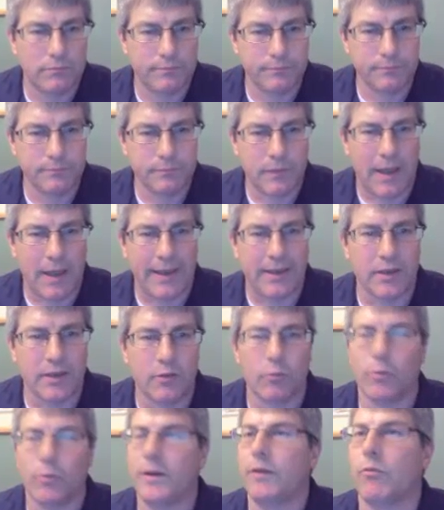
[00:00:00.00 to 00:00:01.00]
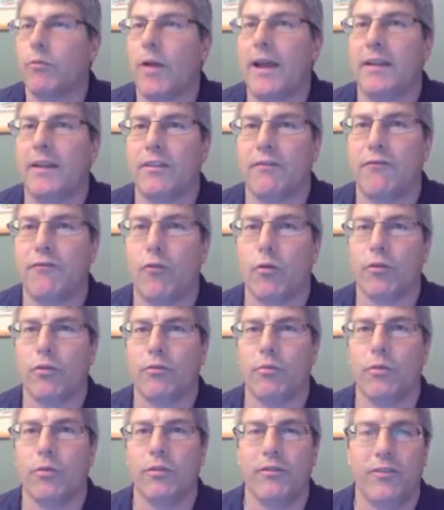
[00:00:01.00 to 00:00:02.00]
I can rewrite the 4th root
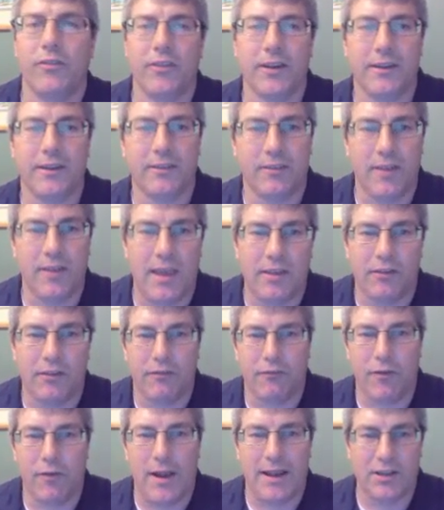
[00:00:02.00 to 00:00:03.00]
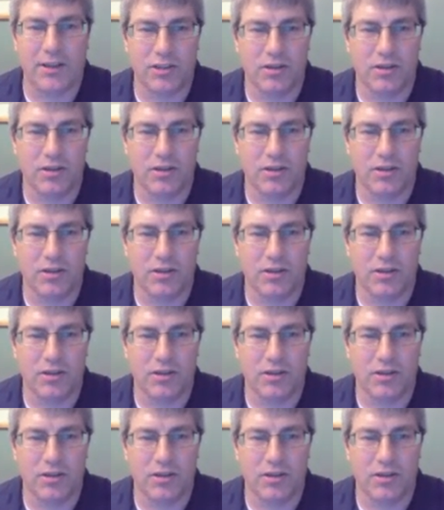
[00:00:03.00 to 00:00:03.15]
of 6 as a fractional